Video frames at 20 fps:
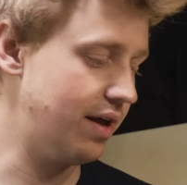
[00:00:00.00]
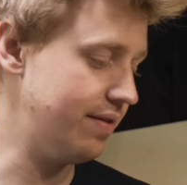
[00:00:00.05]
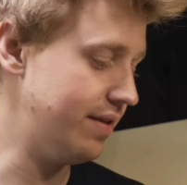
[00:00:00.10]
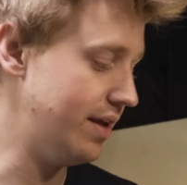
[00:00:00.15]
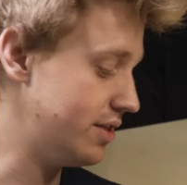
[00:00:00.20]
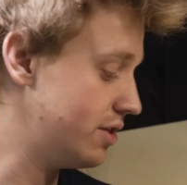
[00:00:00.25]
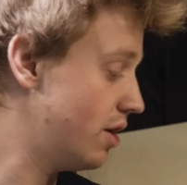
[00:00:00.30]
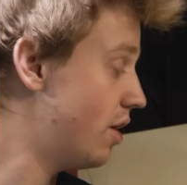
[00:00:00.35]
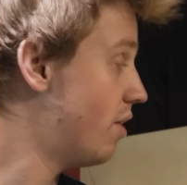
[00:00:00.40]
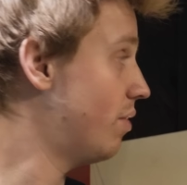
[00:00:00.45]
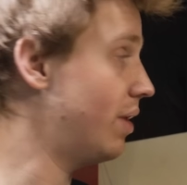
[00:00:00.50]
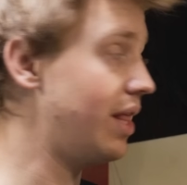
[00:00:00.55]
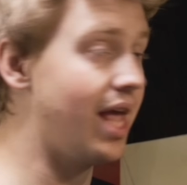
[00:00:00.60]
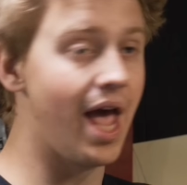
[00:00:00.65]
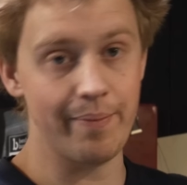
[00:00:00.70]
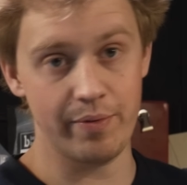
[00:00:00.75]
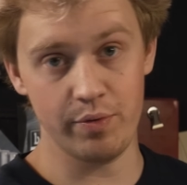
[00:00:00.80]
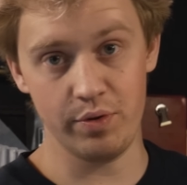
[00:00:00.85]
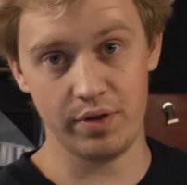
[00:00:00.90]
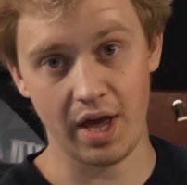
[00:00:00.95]
on this. Really
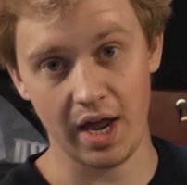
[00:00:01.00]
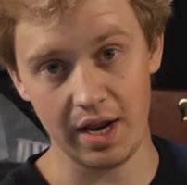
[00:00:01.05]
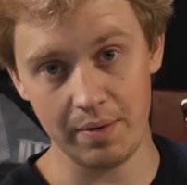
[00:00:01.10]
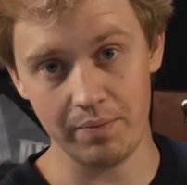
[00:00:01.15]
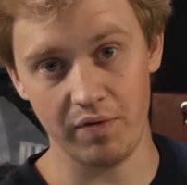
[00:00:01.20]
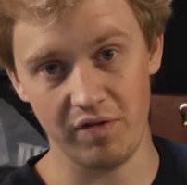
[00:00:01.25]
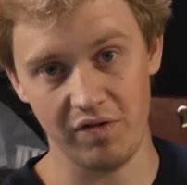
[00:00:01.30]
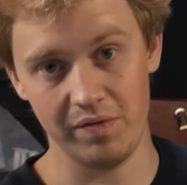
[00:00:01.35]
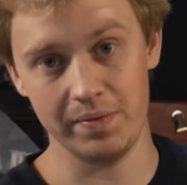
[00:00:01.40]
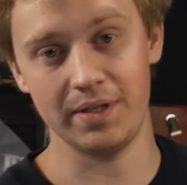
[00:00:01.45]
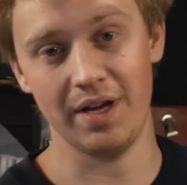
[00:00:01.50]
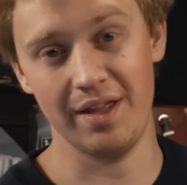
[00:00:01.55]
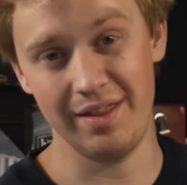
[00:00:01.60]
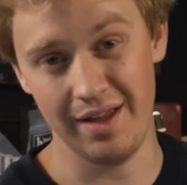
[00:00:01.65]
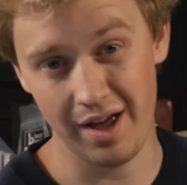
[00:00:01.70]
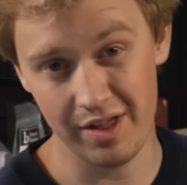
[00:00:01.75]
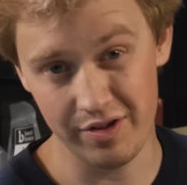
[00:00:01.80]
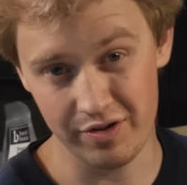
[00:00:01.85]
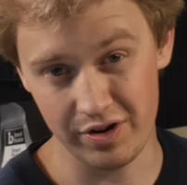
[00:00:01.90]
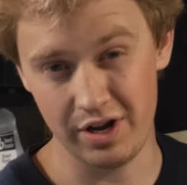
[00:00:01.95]
happy with the cutting performance on
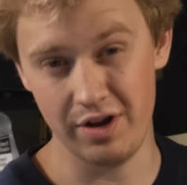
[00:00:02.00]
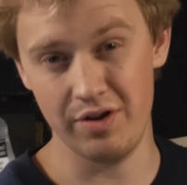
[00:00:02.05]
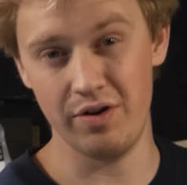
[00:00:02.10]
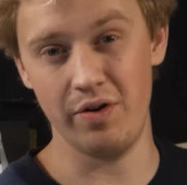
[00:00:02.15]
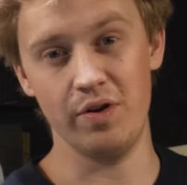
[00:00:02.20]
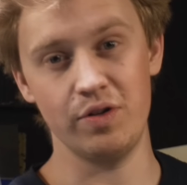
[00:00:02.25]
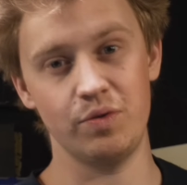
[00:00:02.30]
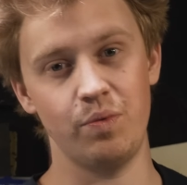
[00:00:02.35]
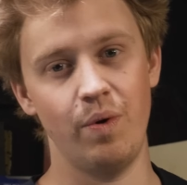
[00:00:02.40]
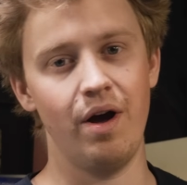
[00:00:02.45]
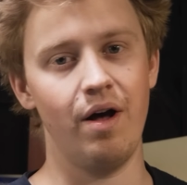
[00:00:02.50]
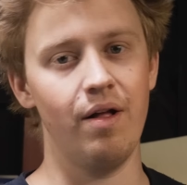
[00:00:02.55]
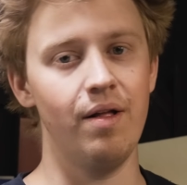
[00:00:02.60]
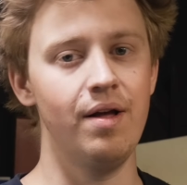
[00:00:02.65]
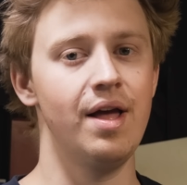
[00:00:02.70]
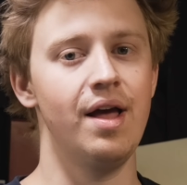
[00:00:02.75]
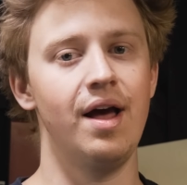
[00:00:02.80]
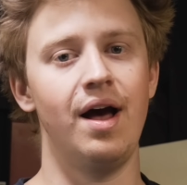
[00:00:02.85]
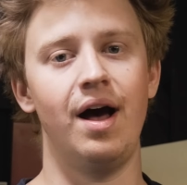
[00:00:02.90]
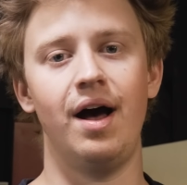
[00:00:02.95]
the other Gyudo as well.
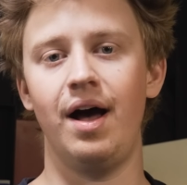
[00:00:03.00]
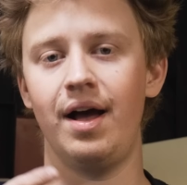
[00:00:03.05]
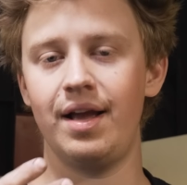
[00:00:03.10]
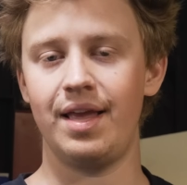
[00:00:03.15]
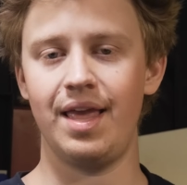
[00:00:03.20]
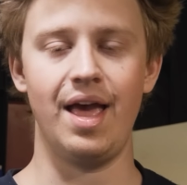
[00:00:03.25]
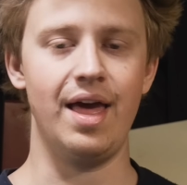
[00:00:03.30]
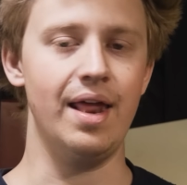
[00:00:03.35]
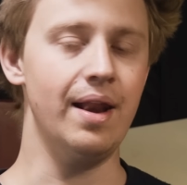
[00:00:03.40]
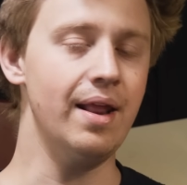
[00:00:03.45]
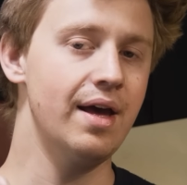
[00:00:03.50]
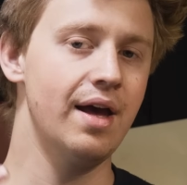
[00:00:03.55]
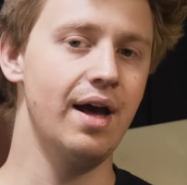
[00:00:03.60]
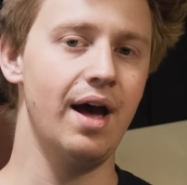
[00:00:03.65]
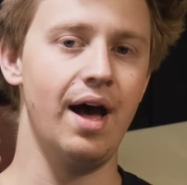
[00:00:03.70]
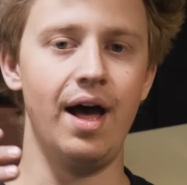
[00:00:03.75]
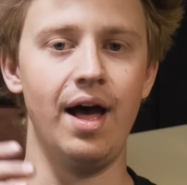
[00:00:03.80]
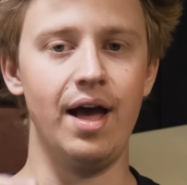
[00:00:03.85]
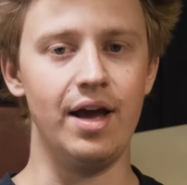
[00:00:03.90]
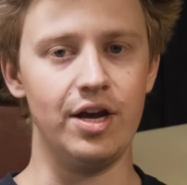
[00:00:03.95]
Again,
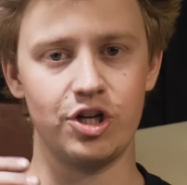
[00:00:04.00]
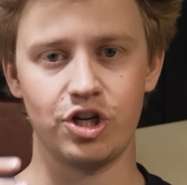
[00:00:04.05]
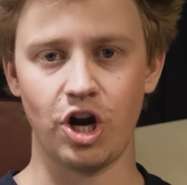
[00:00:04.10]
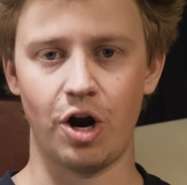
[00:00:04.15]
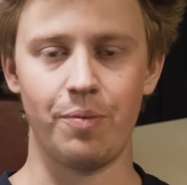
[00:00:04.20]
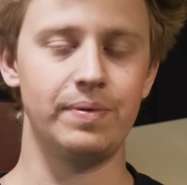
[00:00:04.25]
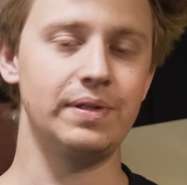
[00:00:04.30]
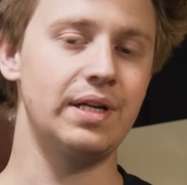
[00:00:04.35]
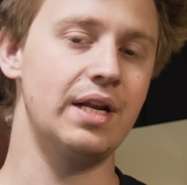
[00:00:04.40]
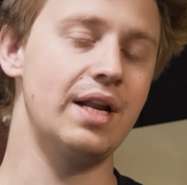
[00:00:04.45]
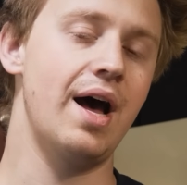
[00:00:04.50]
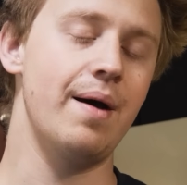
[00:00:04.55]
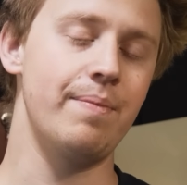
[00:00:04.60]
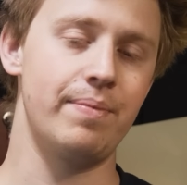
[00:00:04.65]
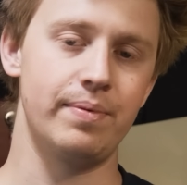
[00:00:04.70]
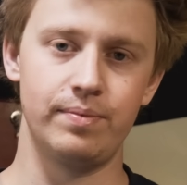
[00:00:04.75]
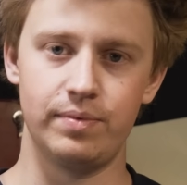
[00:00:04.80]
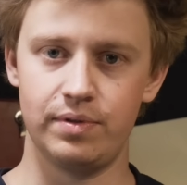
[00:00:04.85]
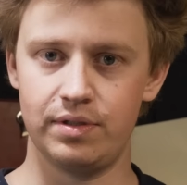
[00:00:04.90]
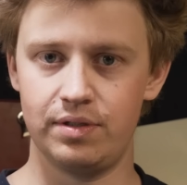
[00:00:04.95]
I sharpened it
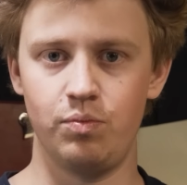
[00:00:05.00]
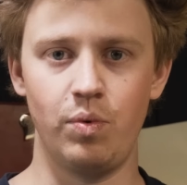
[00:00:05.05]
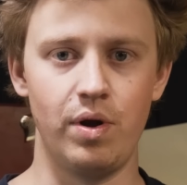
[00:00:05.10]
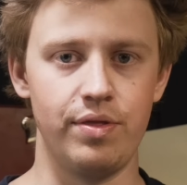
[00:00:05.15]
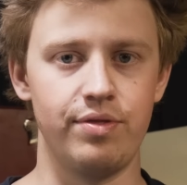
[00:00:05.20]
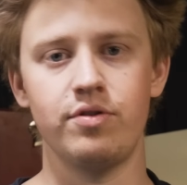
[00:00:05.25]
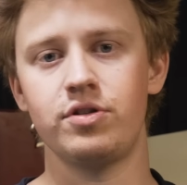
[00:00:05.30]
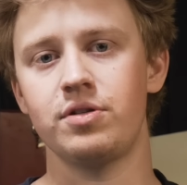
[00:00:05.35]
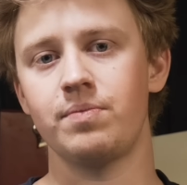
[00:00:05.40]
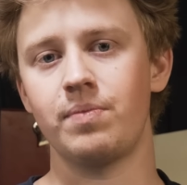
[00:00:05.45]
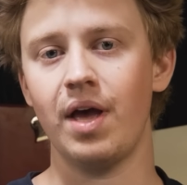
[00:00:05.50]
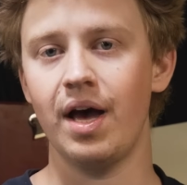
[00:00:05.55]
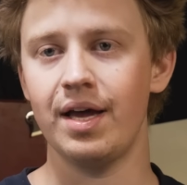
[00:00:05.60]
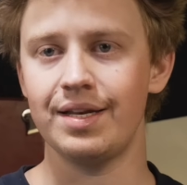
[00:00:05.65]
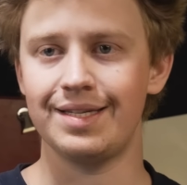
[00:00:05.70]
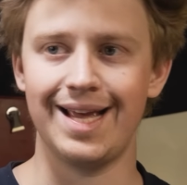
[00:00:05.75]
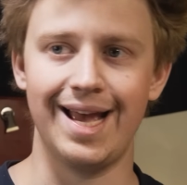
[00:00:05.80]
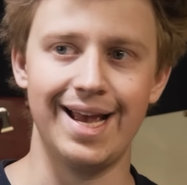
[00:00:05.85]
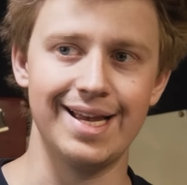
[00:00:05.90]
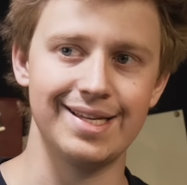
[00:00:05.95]
up, went through some
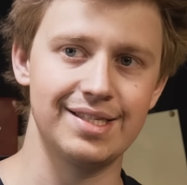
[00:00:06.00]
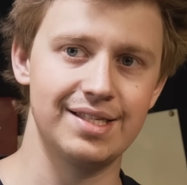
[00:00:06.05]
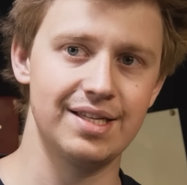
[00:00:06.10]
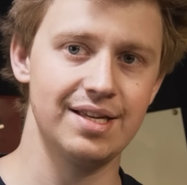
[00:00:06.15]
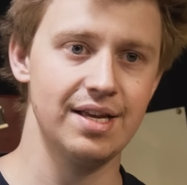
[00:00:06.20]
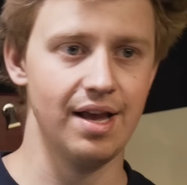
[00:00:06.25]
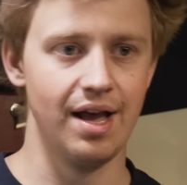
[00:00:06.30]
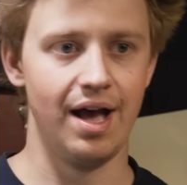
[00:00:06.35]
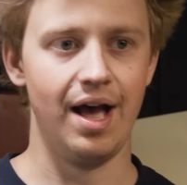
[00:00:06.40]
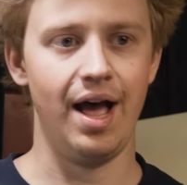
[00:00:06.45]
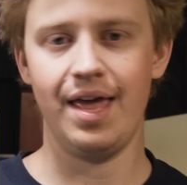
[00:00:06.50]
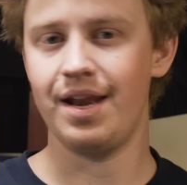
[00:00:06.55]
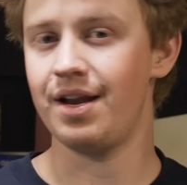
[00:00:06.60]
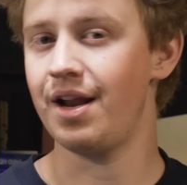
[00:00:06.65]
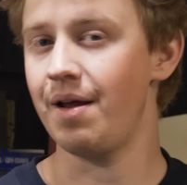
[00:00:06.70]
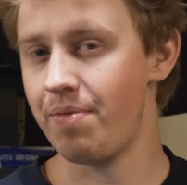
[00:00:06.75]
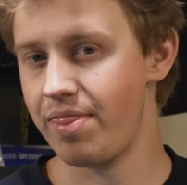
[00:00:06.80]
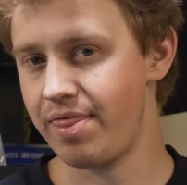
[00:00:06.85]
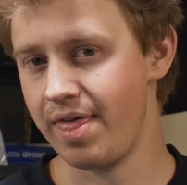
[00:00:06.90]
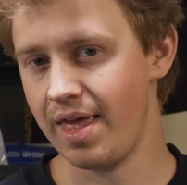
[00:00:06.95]
cut tests, ended
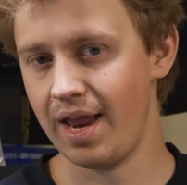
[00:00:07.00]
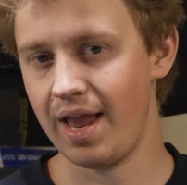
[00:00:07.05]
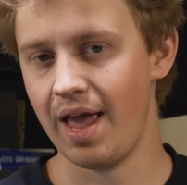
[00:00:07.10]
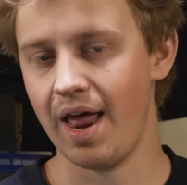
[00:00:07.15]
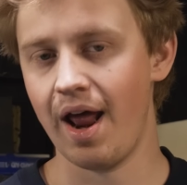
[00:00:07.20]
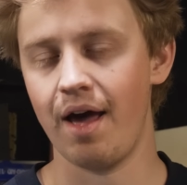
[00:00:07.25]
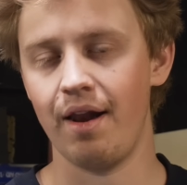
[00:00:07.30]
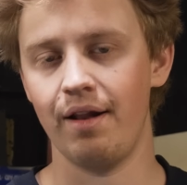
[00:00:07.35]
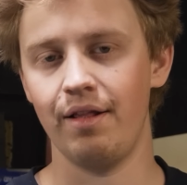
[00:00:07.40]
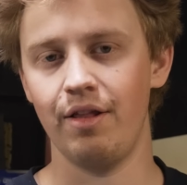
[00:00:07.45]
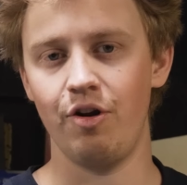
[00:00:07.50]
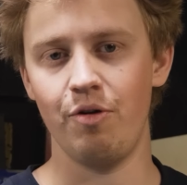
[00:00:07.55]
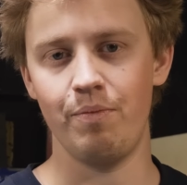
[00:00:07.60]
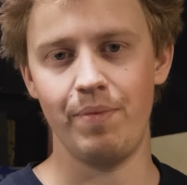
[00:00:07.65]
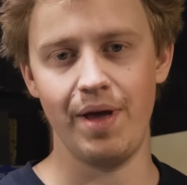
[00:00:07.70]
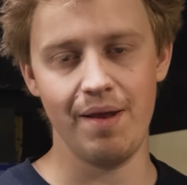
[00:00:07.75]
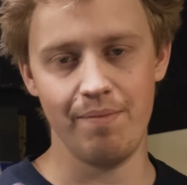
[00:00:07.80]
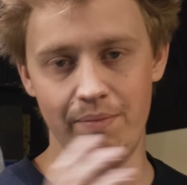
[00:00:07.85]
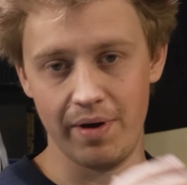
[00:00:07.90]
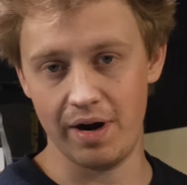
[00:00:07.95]
up thinning it out a little
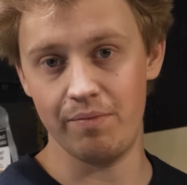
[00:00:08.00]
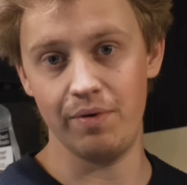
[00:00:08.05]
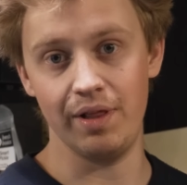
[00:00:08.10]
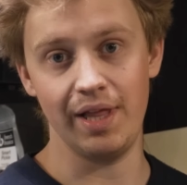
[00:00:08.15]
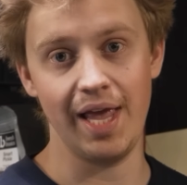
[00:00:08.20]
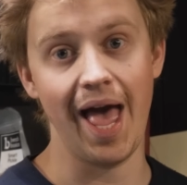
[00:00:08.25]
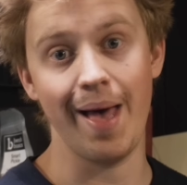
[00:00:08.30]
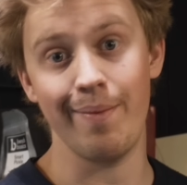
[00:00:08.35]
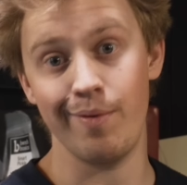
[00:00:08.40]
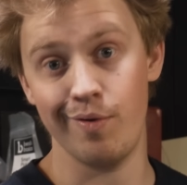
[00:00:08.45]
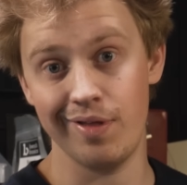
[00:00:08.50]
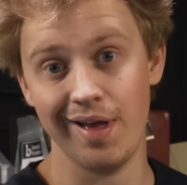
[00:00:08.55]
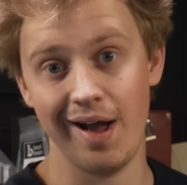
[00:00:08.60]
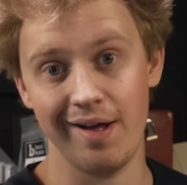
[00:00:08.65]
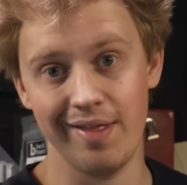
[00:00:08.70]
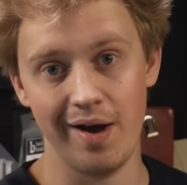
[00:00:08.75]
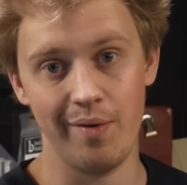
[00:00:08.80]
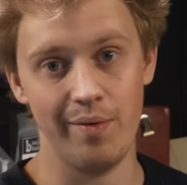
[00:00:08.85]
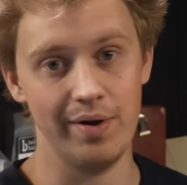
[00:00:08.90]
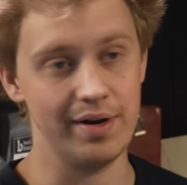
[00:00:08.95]
bit, but I'm really happy with
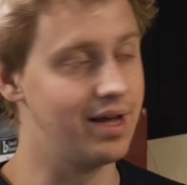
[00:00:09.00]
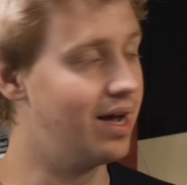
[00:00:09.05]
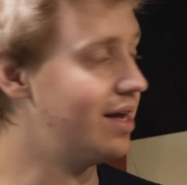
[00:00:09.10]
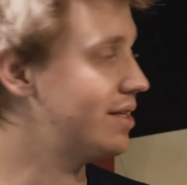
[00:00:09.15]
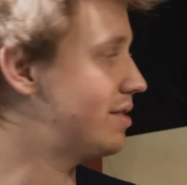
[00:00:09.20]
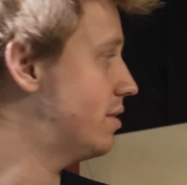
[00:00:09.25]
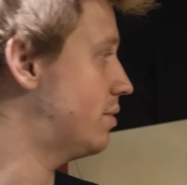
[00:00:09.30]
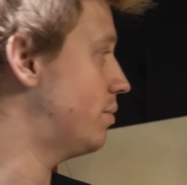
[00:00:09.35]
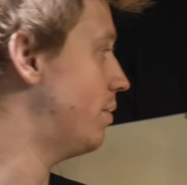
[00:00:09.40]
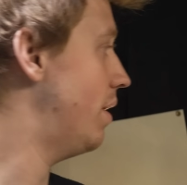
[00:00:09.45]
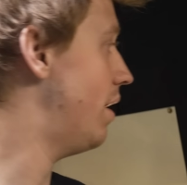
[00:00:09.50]
how that one cuts as